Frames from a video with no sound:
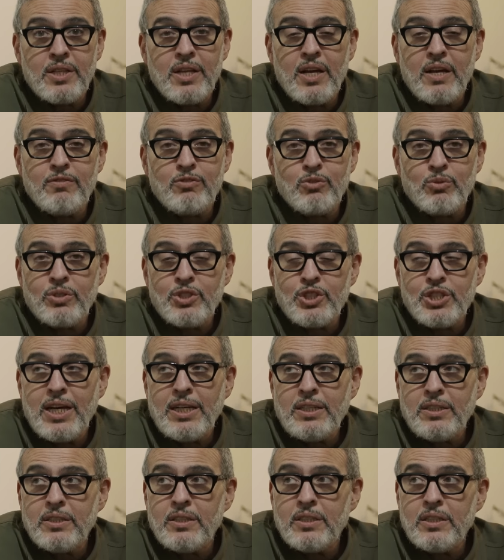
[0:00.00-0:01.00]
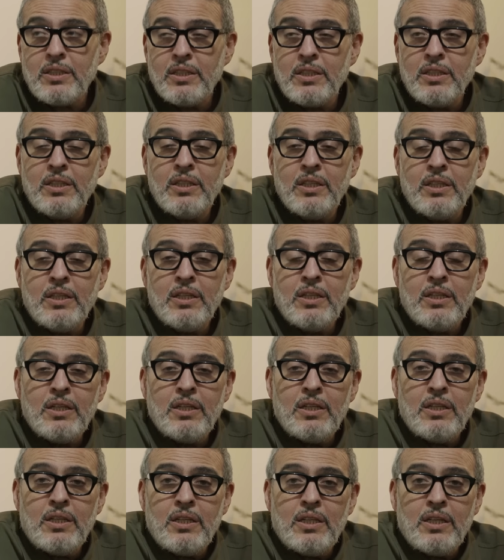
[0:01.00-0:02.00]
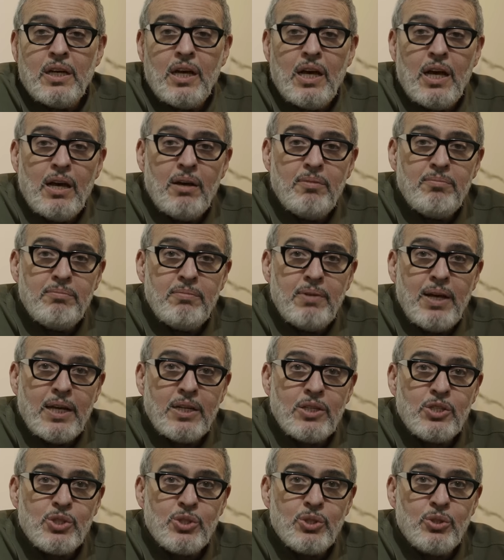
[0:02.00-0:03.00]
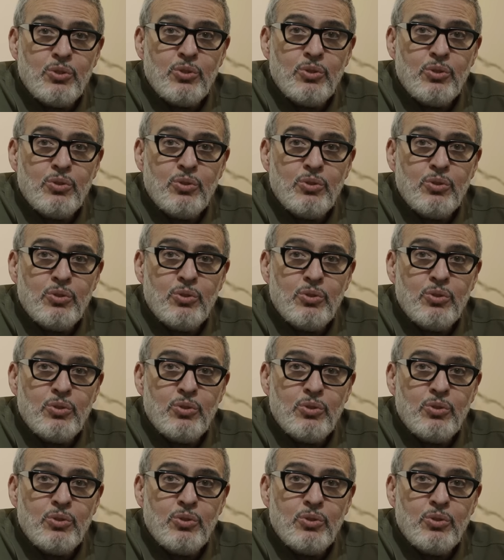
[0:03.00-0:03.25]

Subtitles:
lives were shattered. And as a